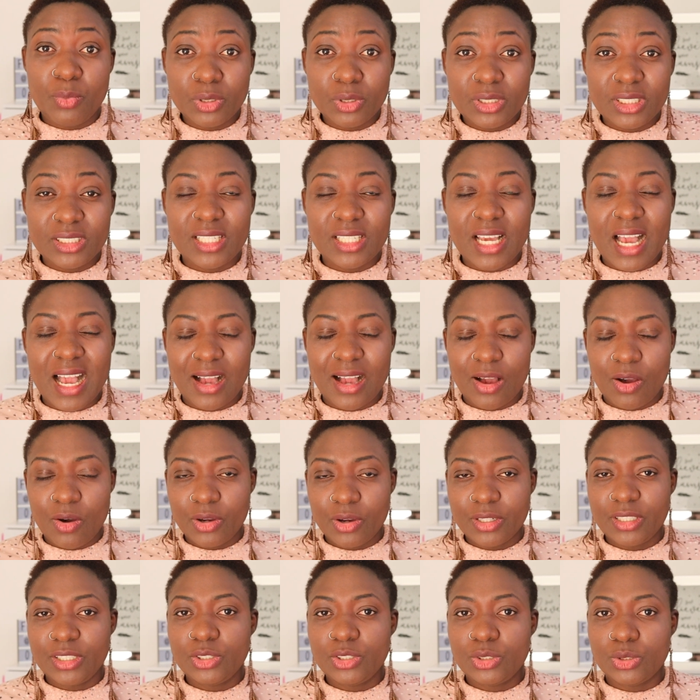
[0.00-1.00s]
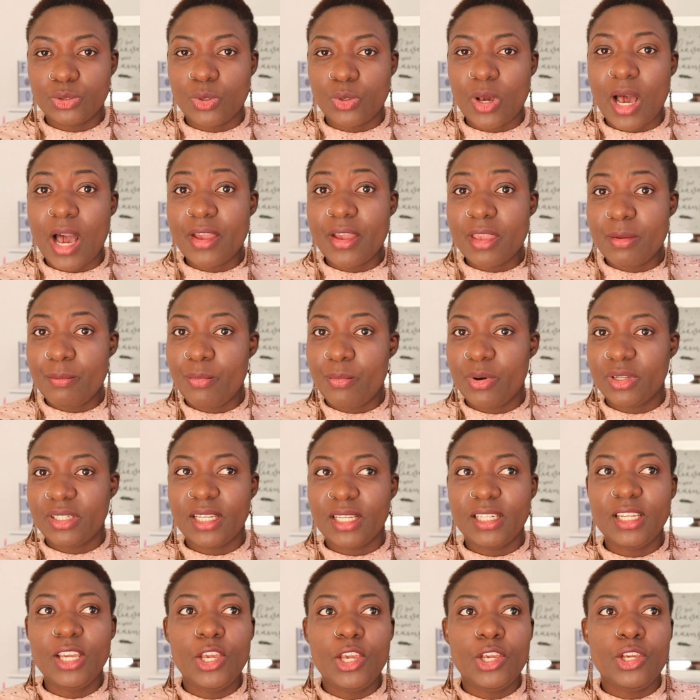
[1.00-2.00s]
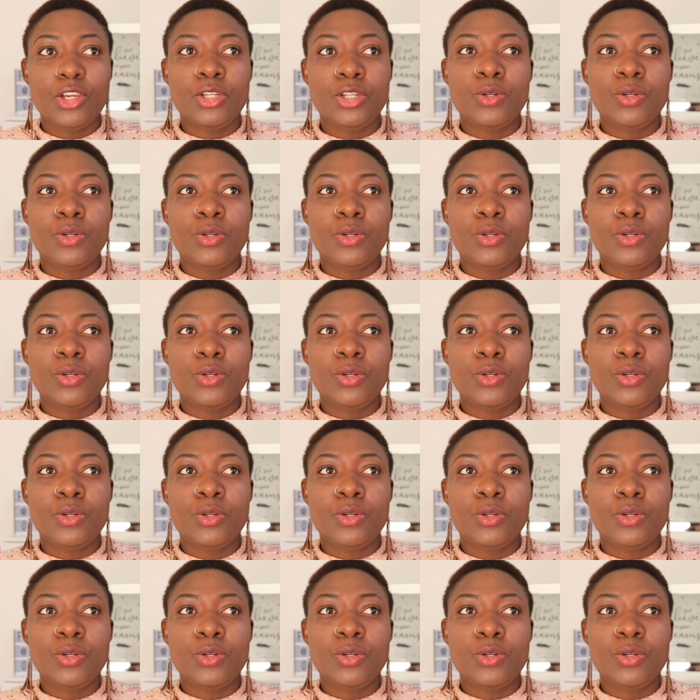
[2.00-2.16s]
Put it according to how important.